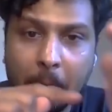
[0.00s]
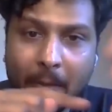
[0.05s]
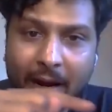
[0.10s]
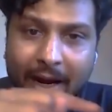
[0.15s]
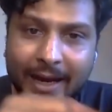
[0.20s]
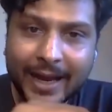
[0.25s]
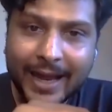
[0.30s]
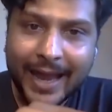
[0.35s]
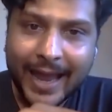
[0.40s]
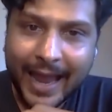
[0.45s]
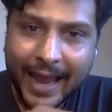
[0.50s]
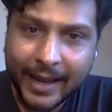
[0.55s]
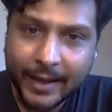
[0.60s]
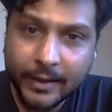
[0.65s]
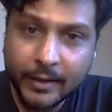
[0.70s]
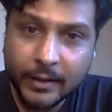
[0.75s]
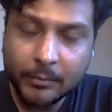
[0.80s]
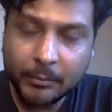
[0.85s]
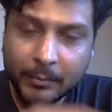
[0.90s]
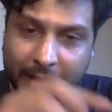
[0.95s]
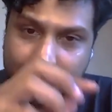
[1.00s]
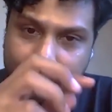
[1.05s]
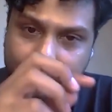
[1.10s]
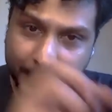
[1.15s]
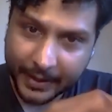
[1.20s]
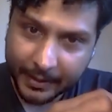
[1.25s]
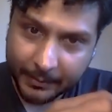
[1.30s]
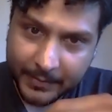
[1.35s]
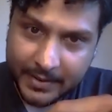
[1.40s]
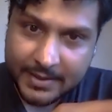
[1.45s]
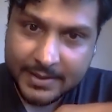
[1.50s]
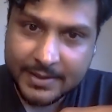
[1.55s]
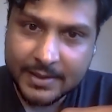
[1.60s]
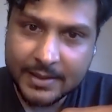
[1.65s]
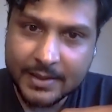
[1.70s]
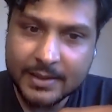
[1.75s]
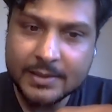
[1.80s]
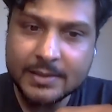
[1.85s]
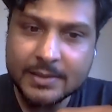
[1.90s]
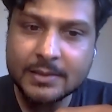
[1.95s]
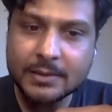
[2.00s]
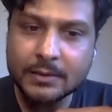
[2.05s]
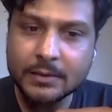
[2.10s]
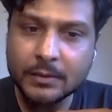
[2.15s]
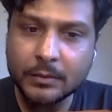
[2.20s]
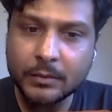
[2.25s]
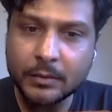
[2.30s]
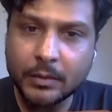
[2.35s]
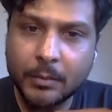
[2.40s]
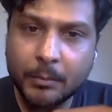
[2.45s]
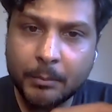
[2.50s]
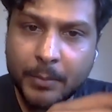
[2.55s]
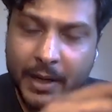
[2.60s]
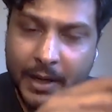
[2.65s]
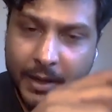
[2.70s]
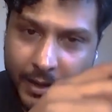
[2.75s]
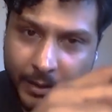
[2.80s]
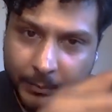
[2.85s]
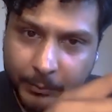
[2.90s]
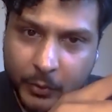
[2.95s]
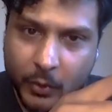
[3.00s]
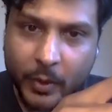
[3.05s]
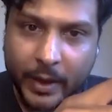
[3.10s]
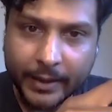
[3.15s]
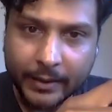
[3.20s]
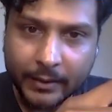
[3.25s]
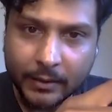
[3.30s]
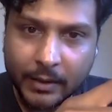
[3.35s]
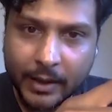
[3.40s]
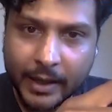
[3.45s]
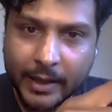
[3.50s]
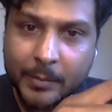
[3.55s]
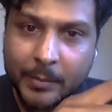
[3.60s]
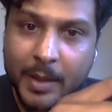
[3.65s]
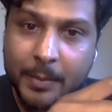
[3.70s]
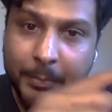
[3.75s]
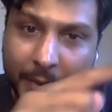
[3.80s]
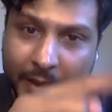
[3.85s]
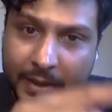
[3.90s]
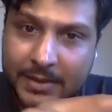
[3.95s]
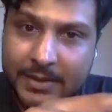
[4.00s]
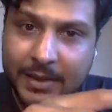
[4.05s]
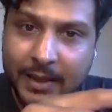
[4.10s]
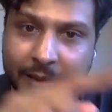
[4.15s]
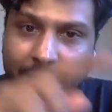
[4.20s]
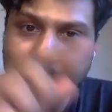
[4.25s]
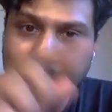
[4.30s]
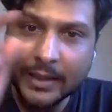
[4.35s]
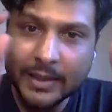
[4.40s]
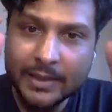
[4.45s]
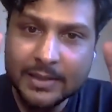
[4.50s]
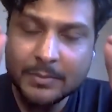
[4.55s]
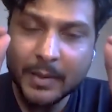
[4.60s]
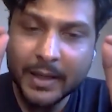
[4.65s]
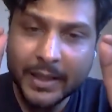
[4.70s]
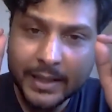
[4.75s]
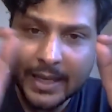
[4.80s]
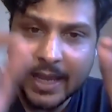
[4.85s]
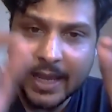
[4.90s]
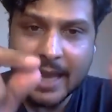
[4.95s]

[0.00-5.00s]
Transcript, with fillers: My ang- my premise is build up to anger and my punchline is my